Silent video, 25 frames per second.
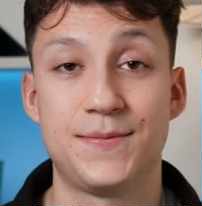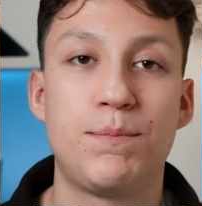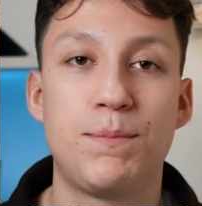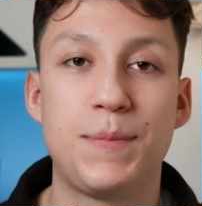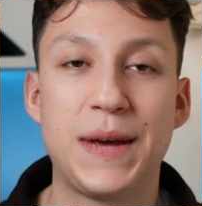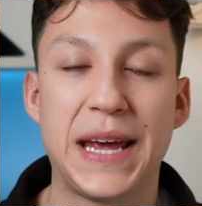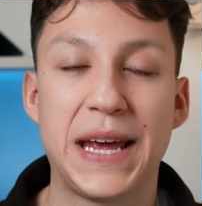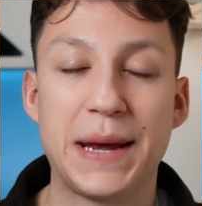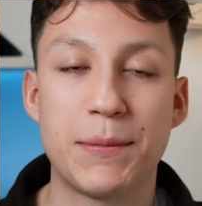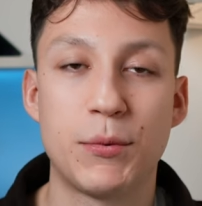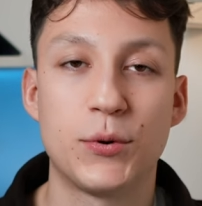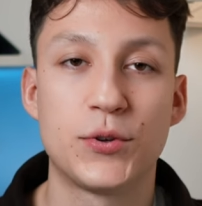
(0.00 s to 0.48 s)

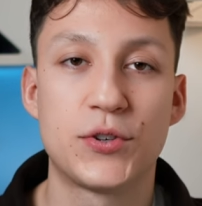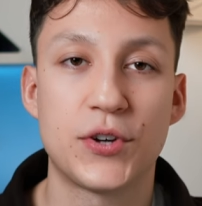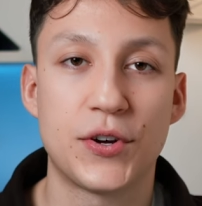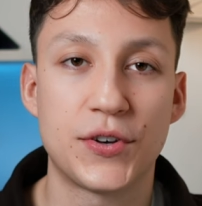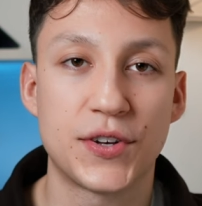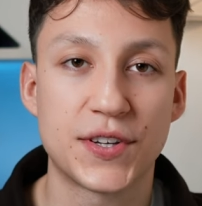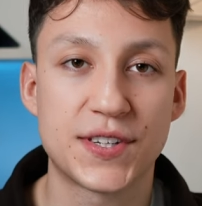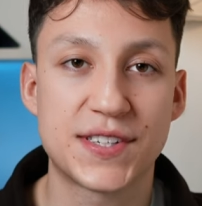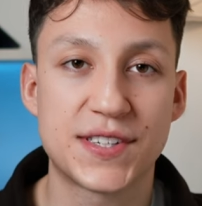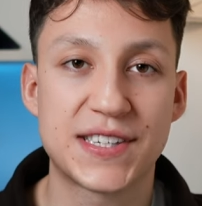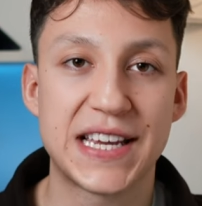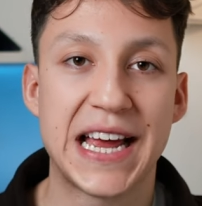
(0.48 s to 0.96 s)
Be able to
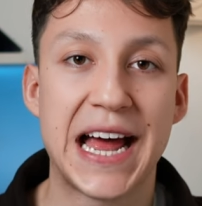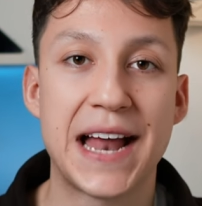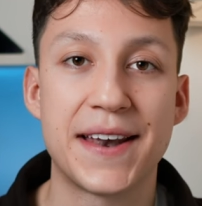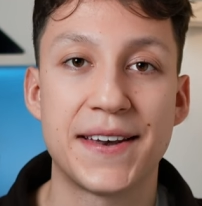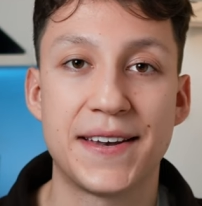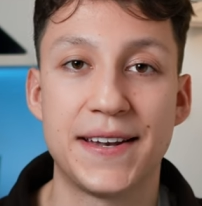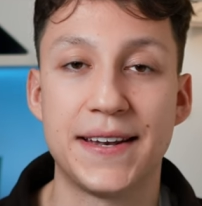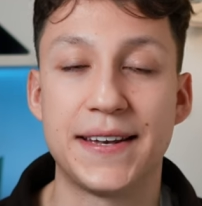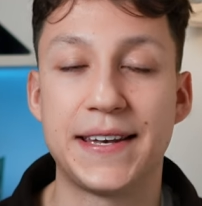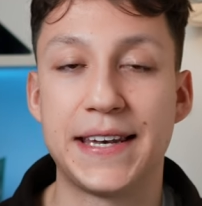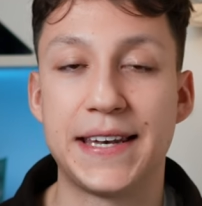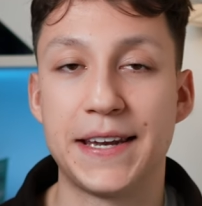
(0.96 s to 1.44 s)
understand
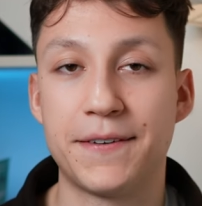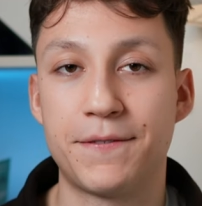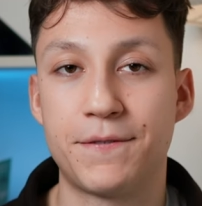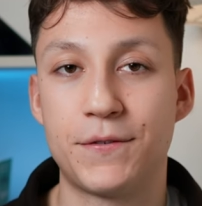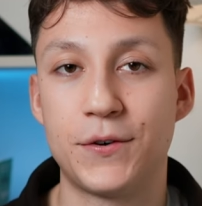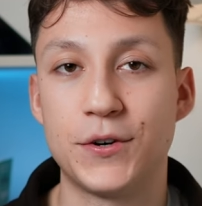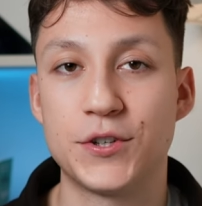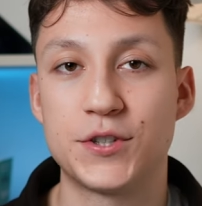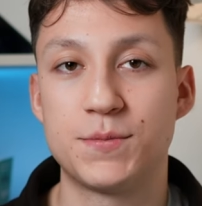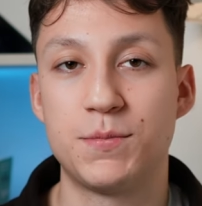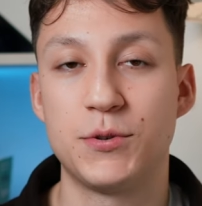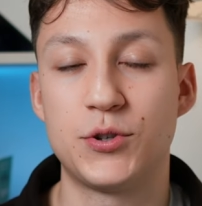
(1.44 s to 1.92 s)
the
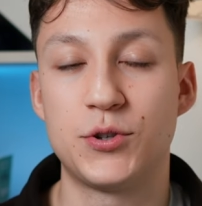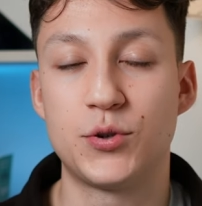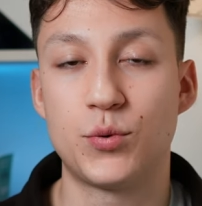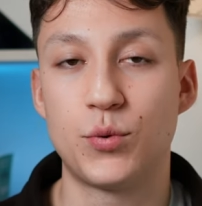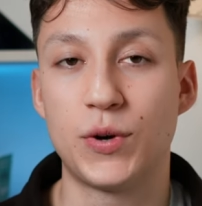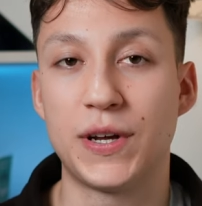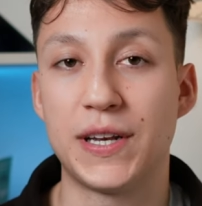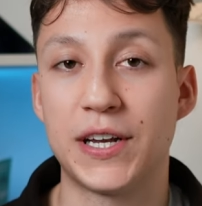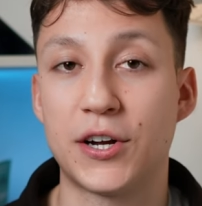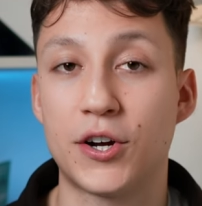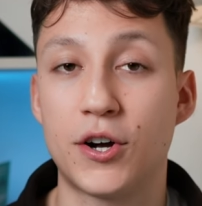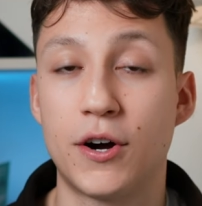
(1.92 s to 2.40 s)
difference
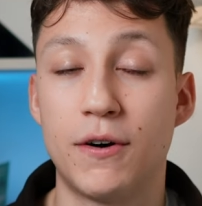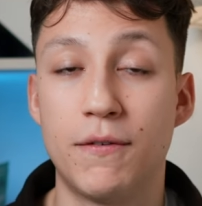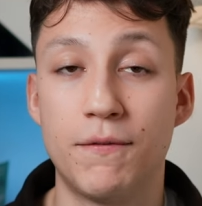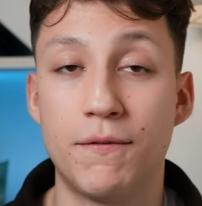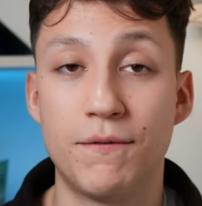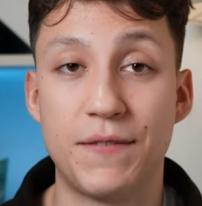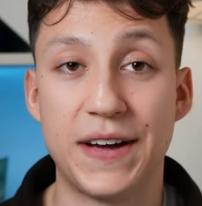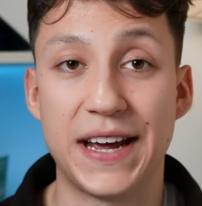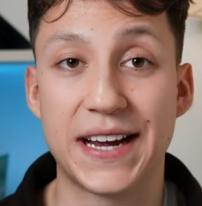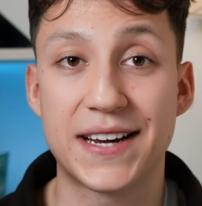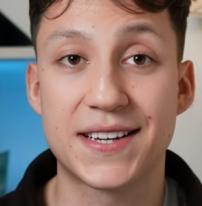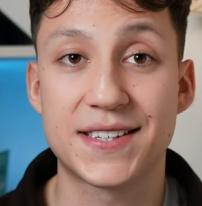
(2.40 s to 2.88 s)
between a
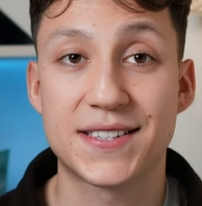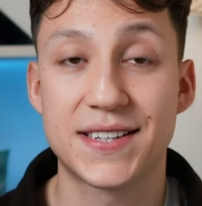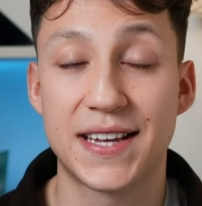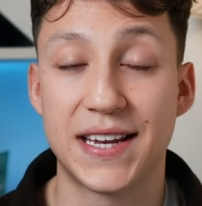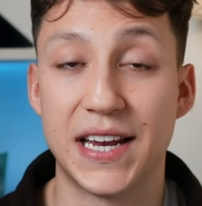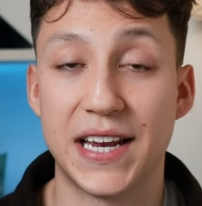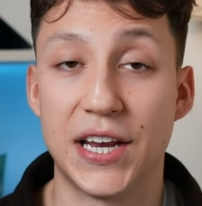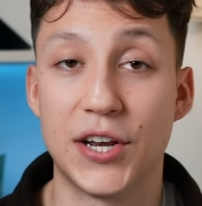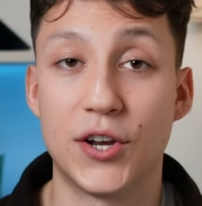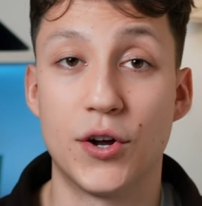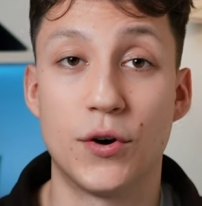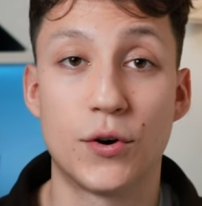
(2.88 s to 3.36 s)
convex and
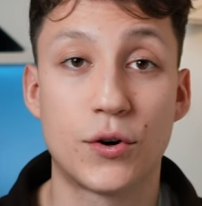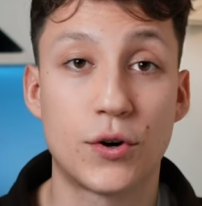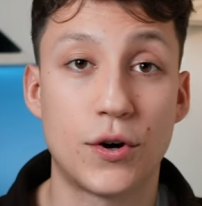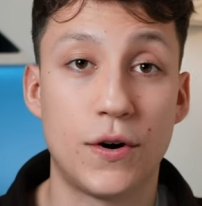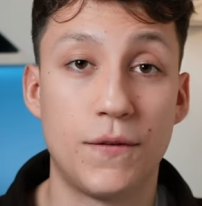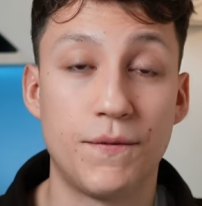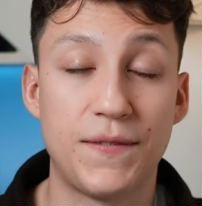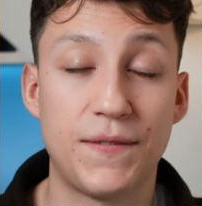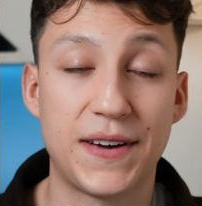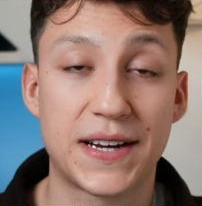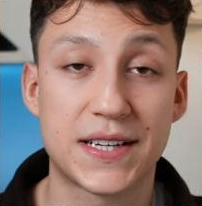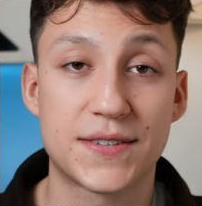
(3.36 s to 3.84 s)
a
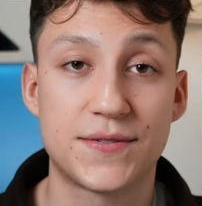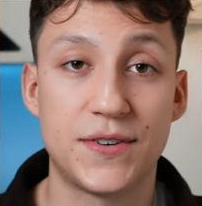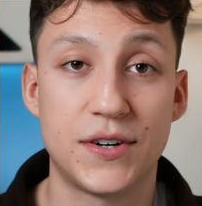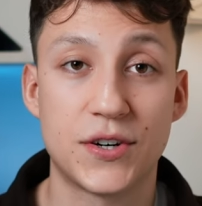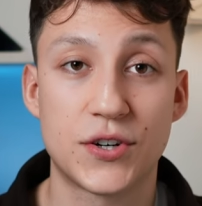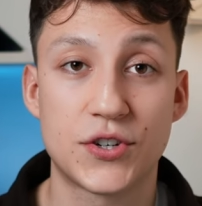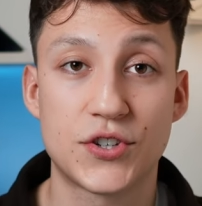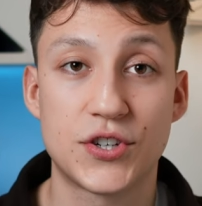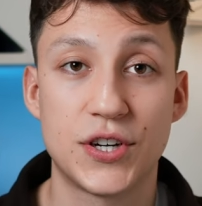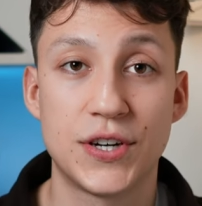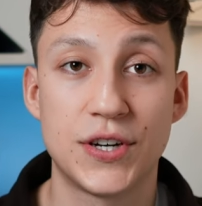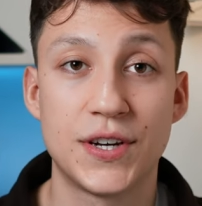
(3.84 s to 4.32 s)
non-convex
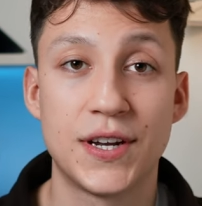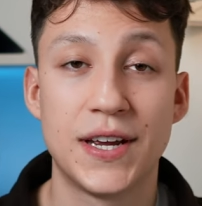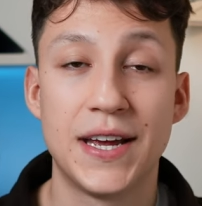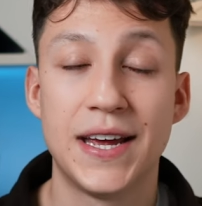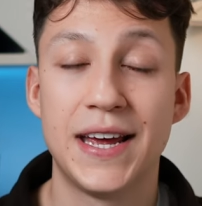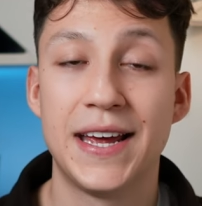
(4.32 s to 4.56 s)
function.